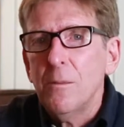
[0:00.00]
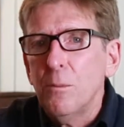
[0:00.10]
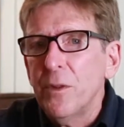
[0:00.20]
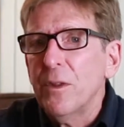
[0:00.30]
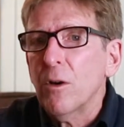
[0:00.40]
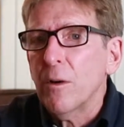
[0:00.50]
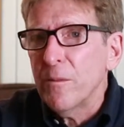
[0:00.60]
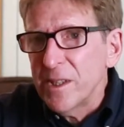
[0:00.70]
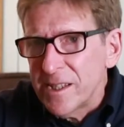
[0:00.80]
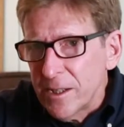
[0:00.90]
But there
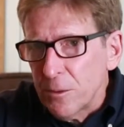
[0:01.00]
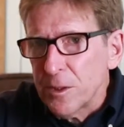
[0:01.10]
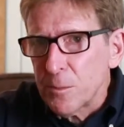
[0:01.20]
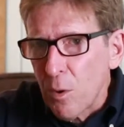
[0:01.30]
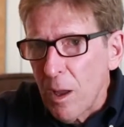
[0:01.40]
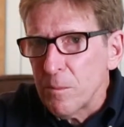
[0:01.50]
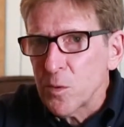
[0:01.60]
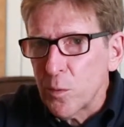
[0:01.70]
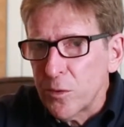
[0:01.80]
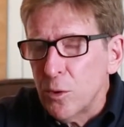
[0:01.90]
are serious
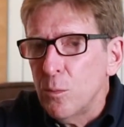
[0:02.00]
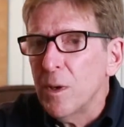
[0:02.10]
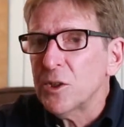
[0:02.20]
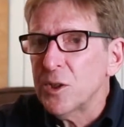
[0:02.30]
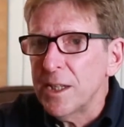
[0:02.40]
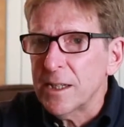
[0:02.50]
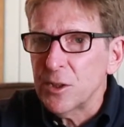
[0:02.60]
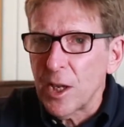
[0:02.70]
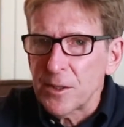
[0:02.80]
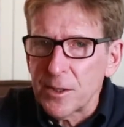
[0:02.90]
problems with too much
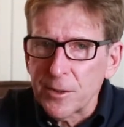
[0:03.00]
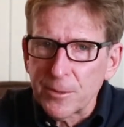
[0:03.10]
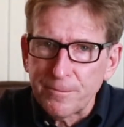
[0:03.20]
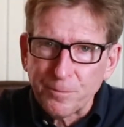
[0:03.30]
decongestants.